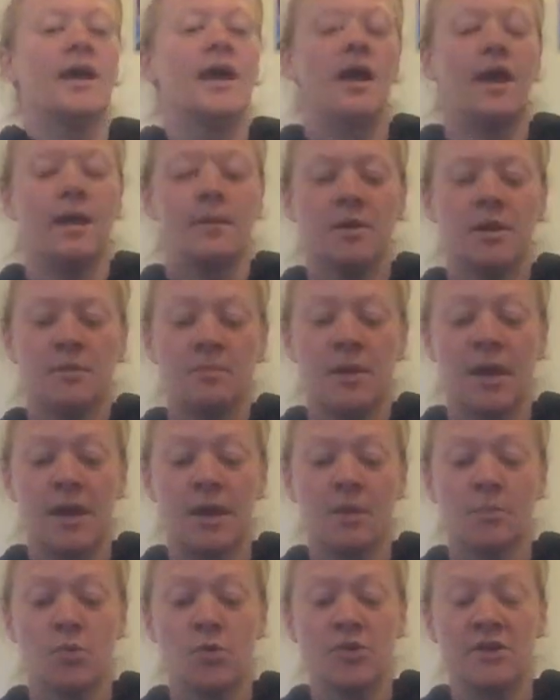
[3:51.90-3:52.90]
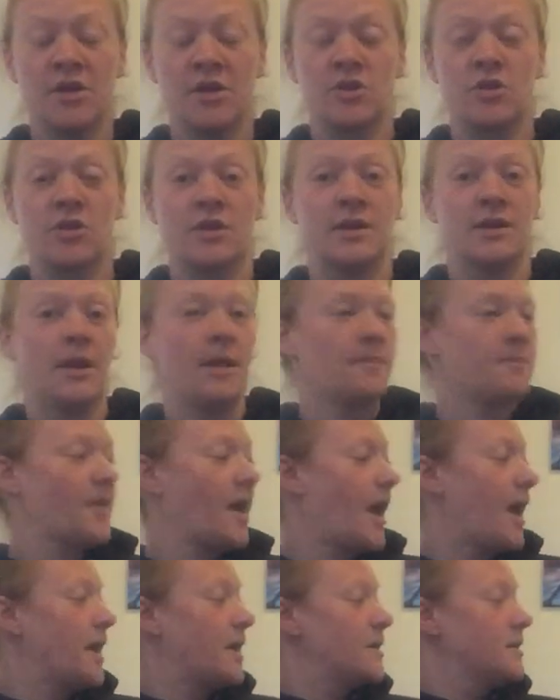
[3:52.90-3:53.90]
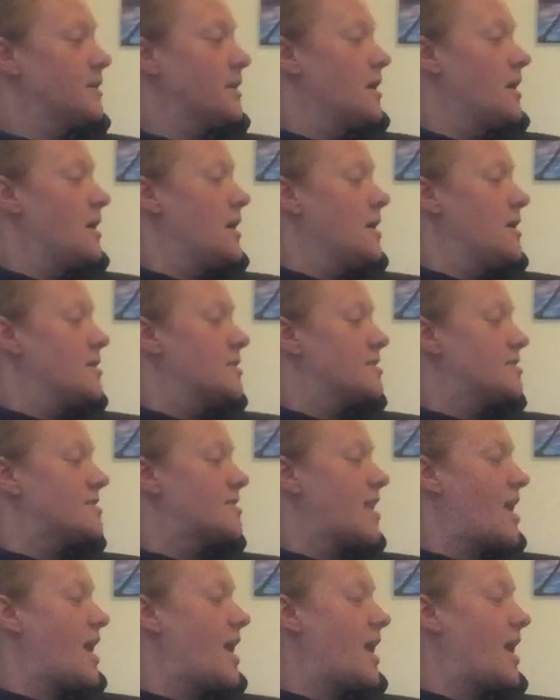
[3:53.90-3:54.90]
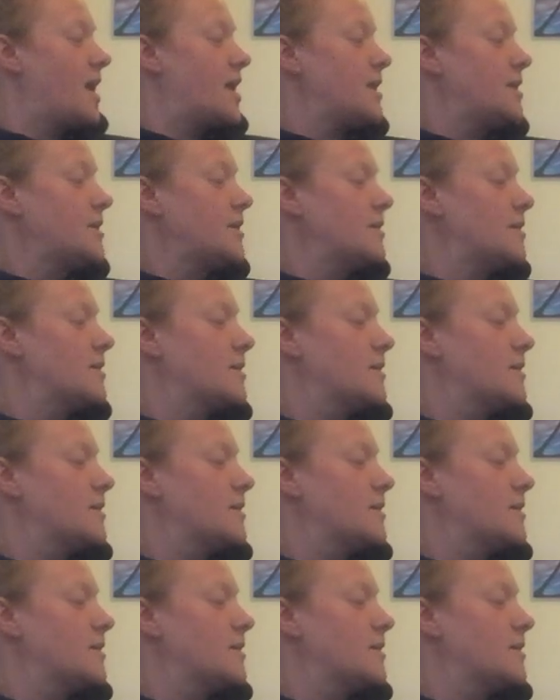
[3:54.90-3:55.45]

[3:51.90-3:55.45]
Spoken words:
I'm going to make a prediction that 10